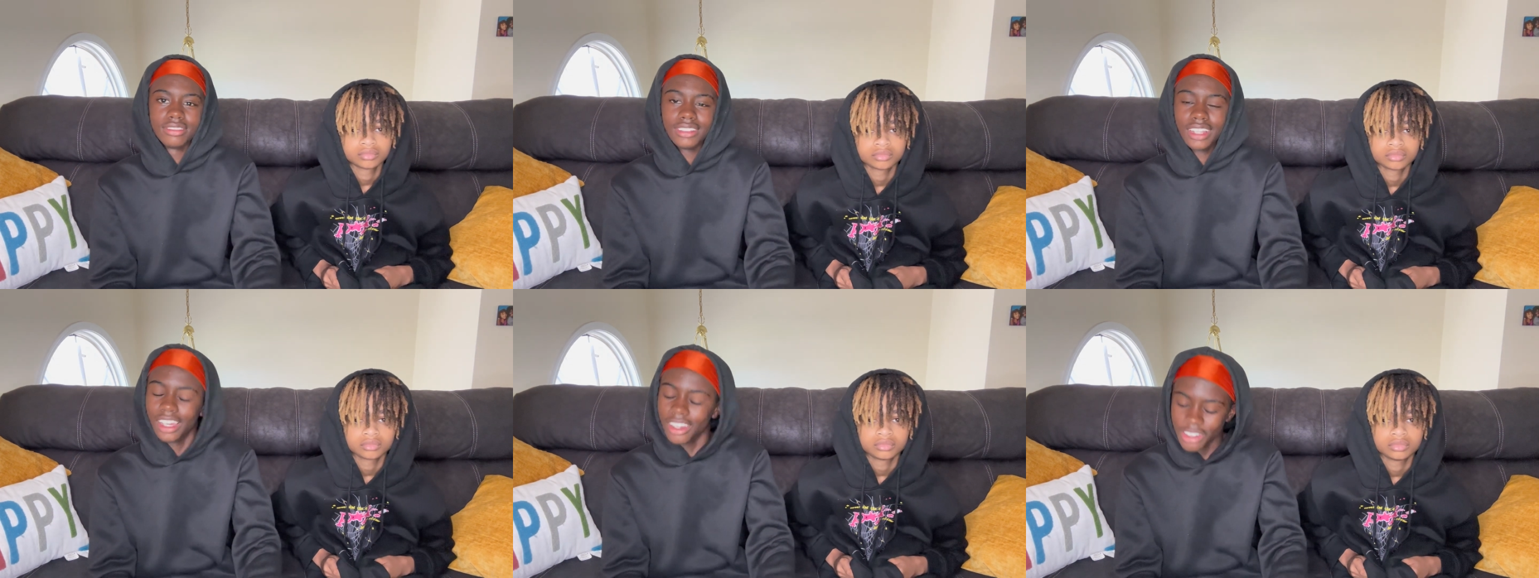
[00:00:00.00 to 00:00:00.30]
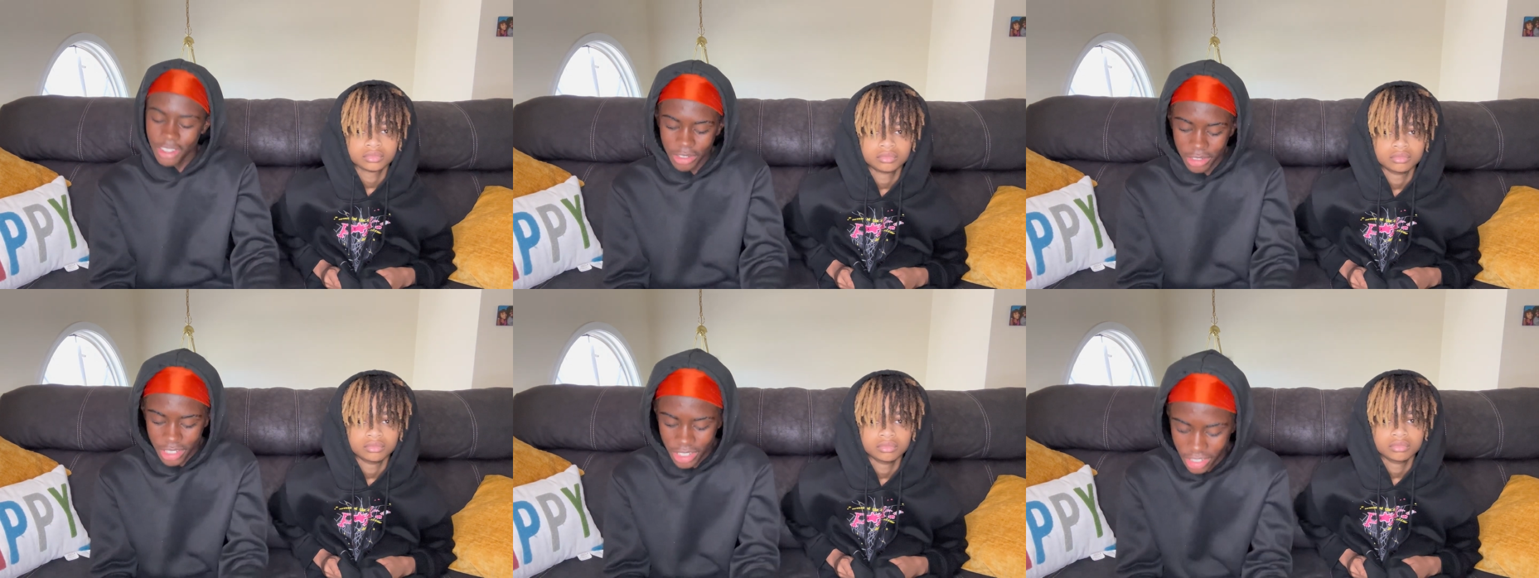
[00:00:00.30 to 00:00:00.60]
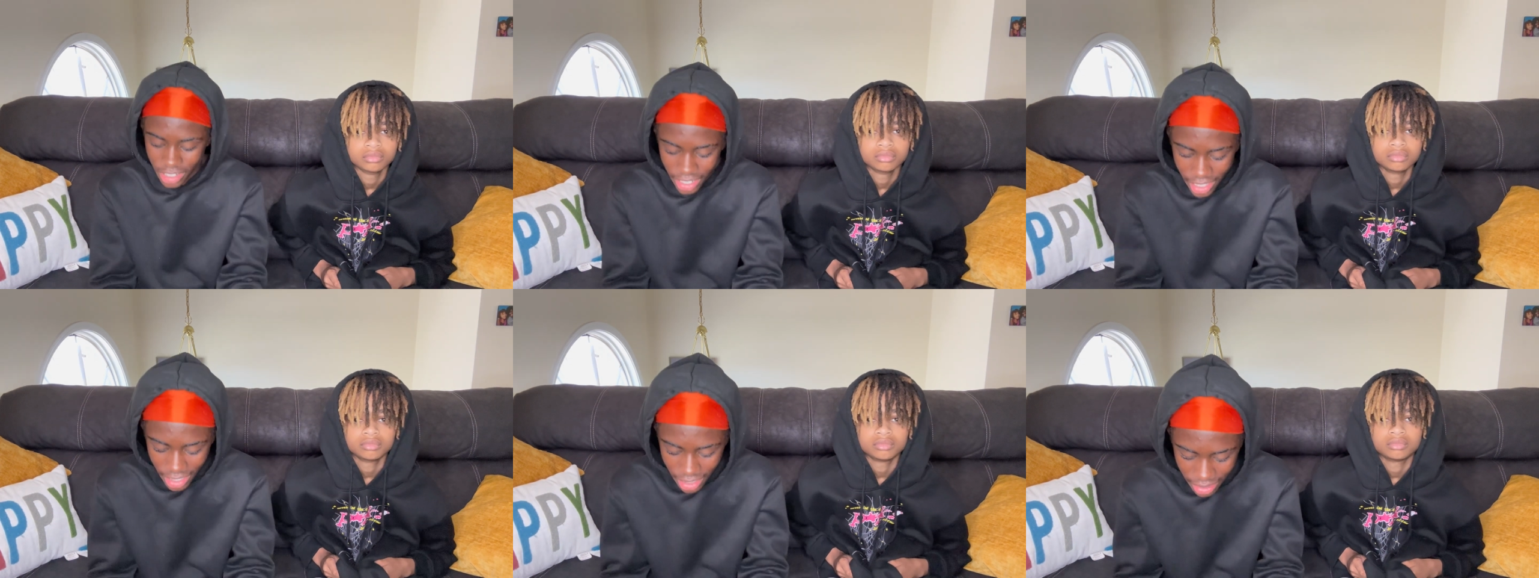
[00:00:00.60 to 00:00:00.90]
Speaker 1: I don't
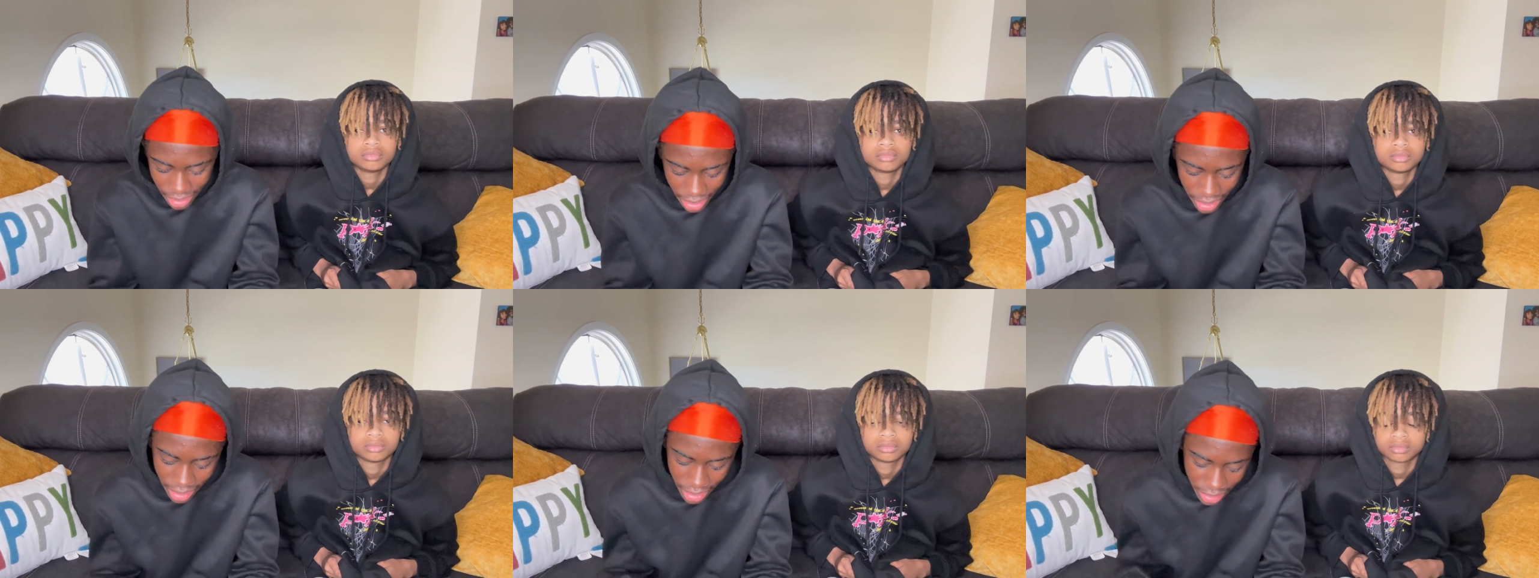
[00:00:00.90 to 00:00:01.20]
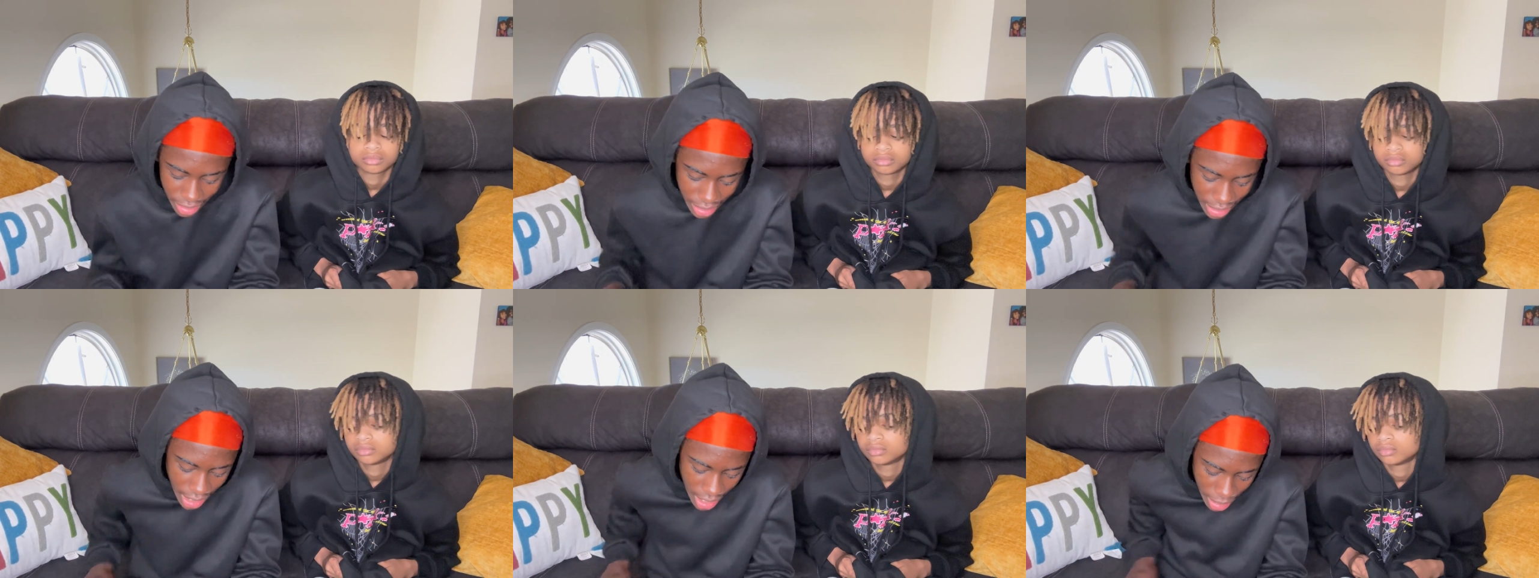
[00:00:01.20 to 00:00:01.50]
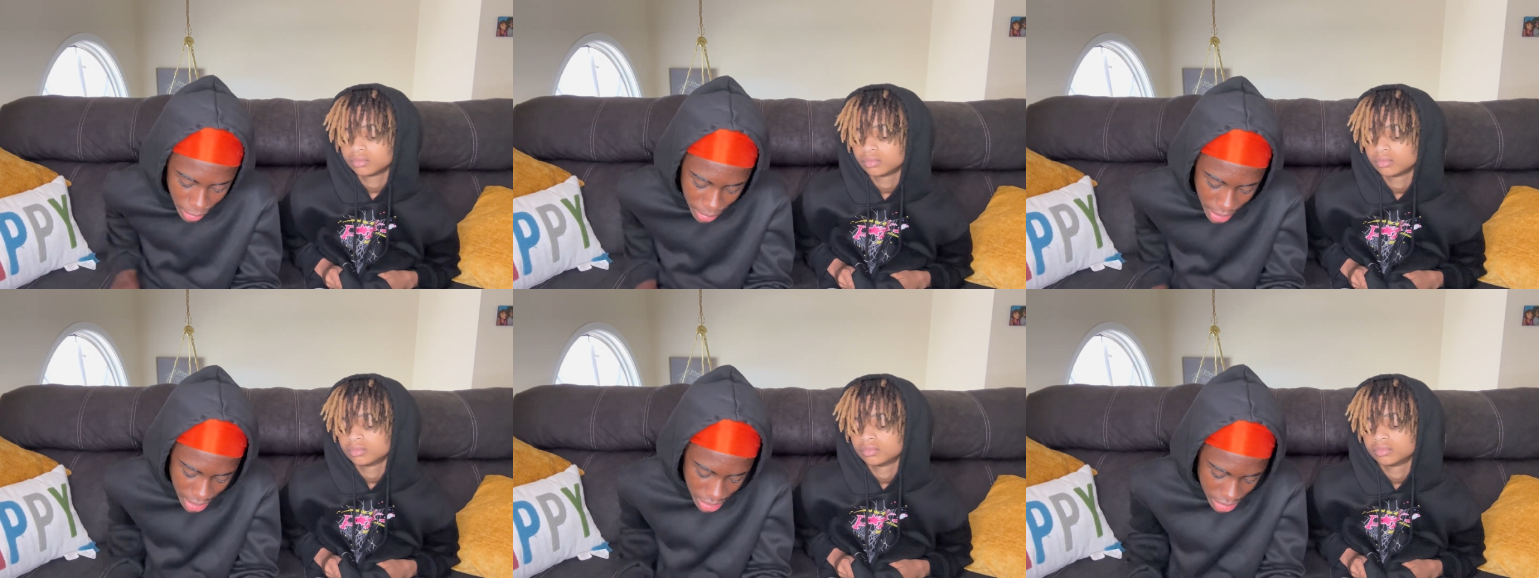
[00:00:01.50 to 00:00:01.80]
know. I ain't, I ain't, gonna
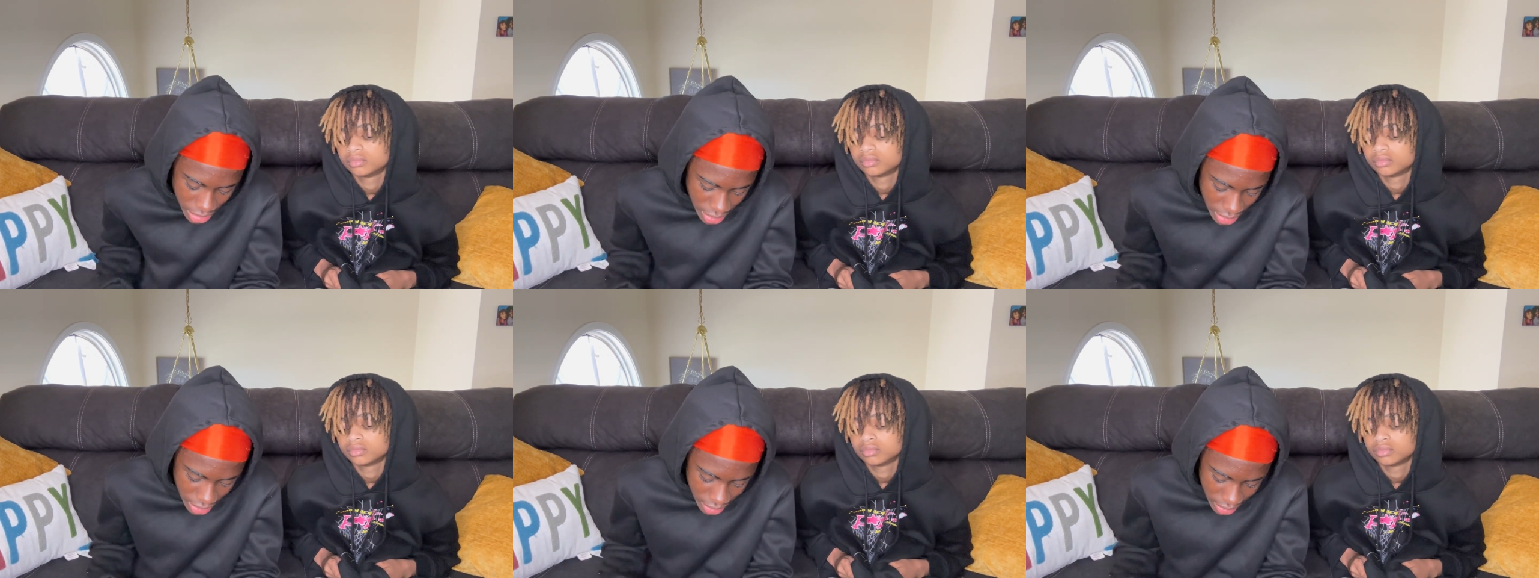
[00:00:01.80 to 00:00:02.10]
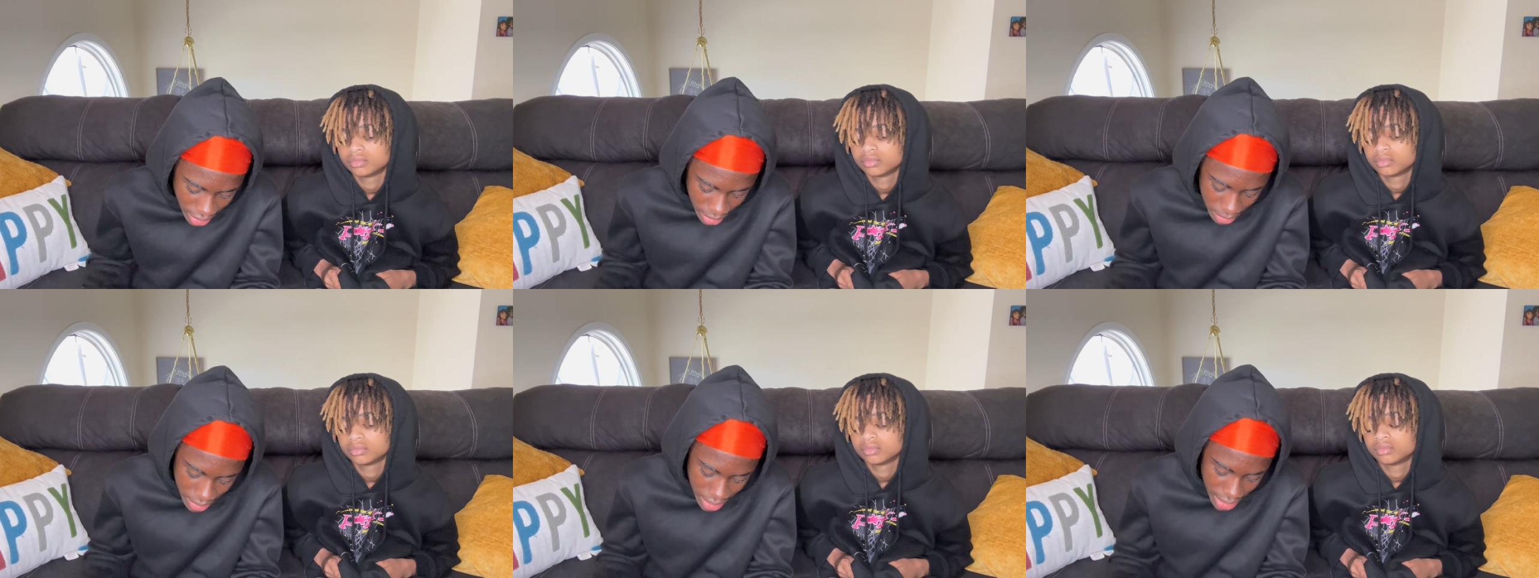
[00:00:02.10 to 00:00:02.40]
lie. I'm not trying. I'm